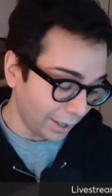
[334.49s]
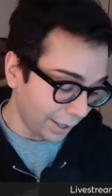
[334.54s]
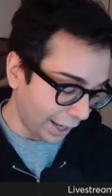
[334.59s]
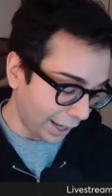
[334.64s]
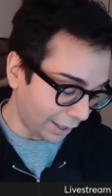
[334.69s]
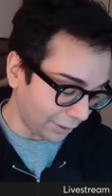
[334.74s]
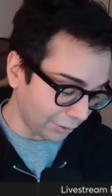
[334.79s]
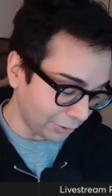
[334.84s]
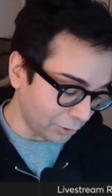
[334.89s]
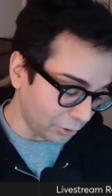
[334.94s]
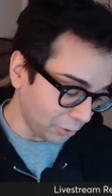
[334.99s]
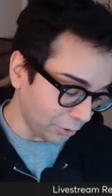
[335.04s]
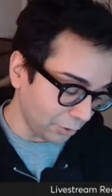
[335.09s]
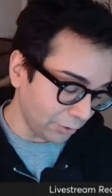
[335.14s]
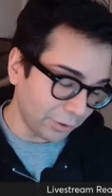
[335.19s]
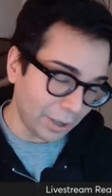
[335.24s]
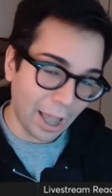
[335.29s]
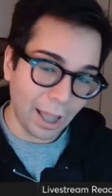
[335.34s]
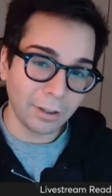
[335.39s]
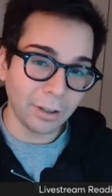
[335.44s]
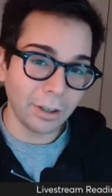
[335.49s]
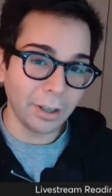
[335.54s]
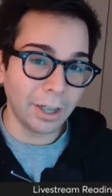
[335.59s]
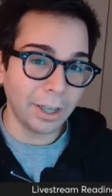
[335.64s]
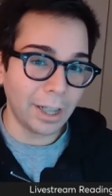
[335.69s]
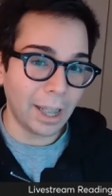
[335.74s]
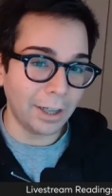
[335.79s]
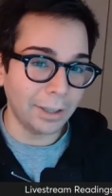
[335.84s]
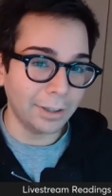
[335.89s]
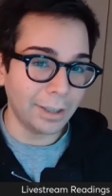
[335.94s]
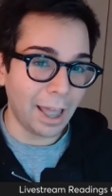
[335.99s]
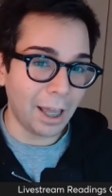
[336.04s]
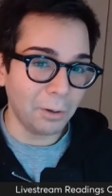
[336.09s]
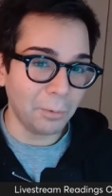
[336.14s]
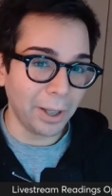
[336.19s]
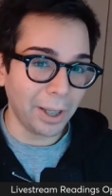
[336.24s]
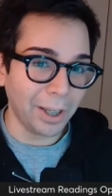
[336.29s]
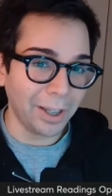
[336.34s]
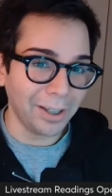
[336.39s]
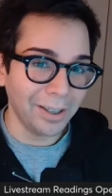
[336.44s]
And you're not looking at it that
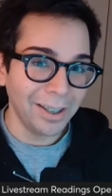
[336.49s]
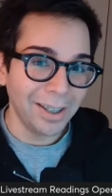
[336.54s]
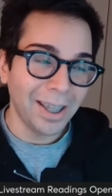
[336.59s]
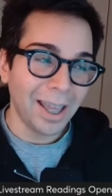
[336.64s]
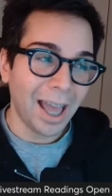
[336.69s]
way.